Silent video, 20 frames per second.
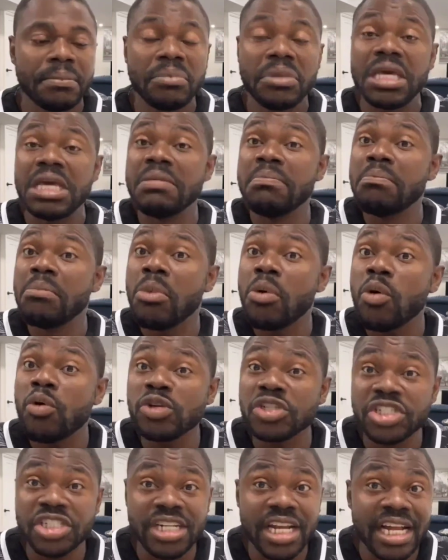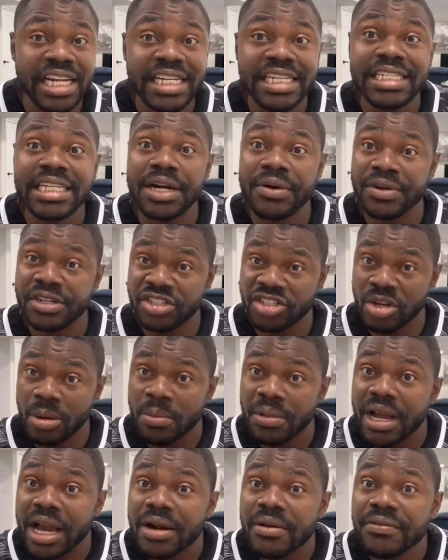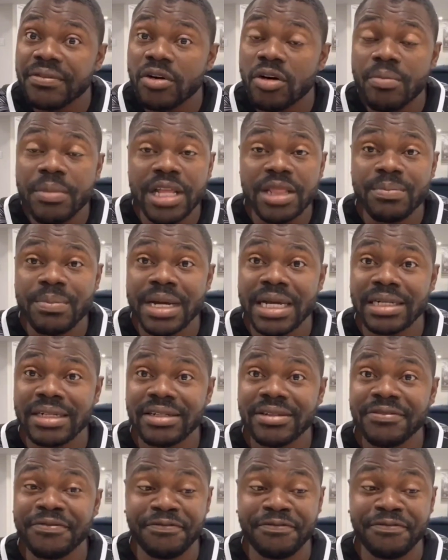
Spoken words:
Emotionally, there is some kind of commitment.